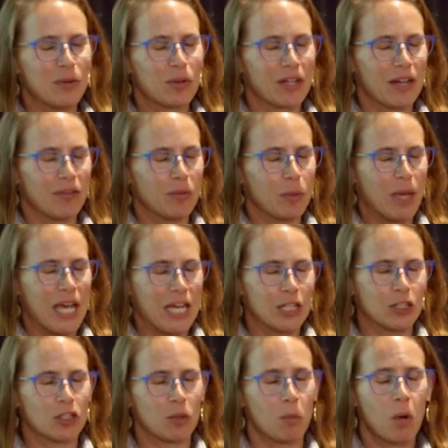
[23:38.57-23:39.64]
We're going to have a
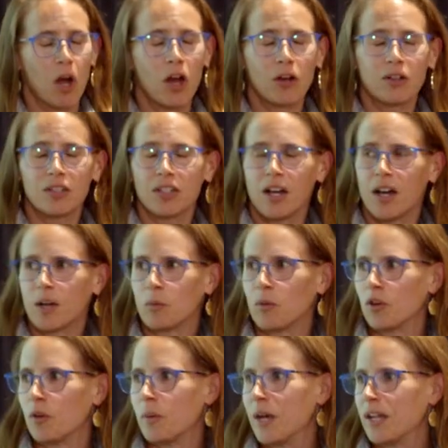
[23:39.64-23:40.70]
panel tomorrow to talk
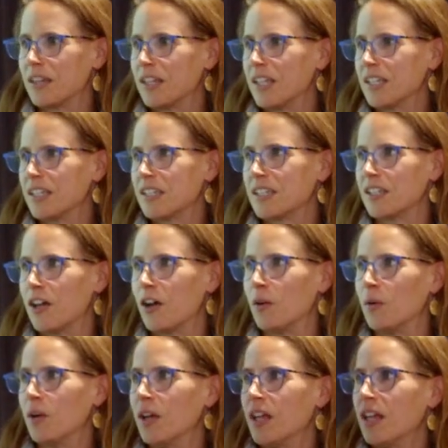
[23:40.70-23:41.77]
more about this.
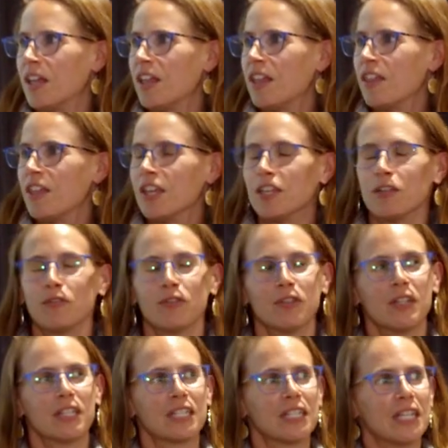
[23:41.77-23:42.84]
So thank you for
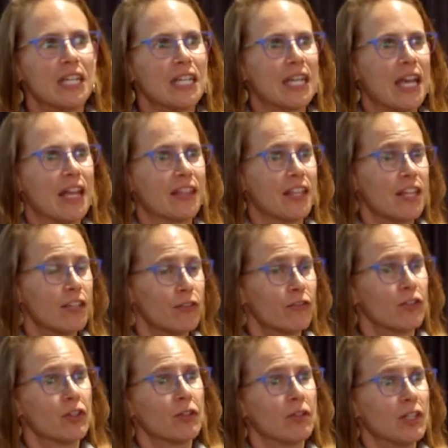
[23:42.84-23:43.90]
listening, and thank you
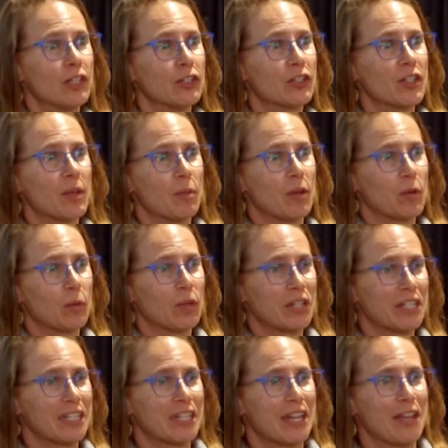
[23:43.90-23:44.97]
for your leadership in
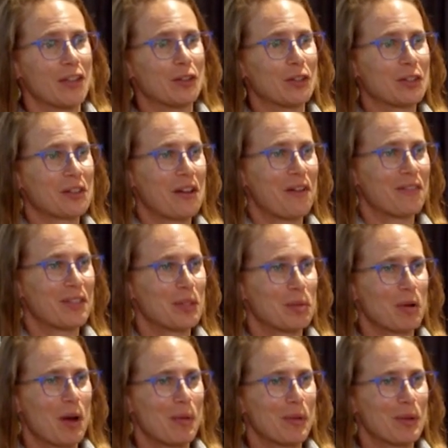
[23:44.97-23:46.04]
working together to solve these
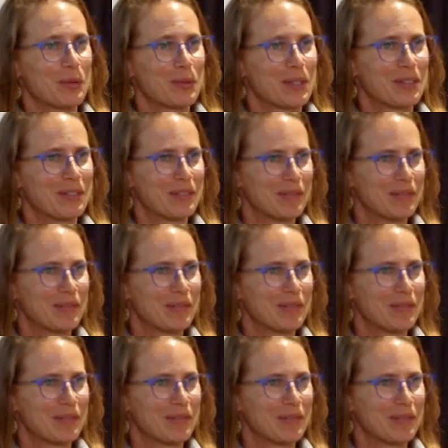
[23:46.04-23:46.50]
problems.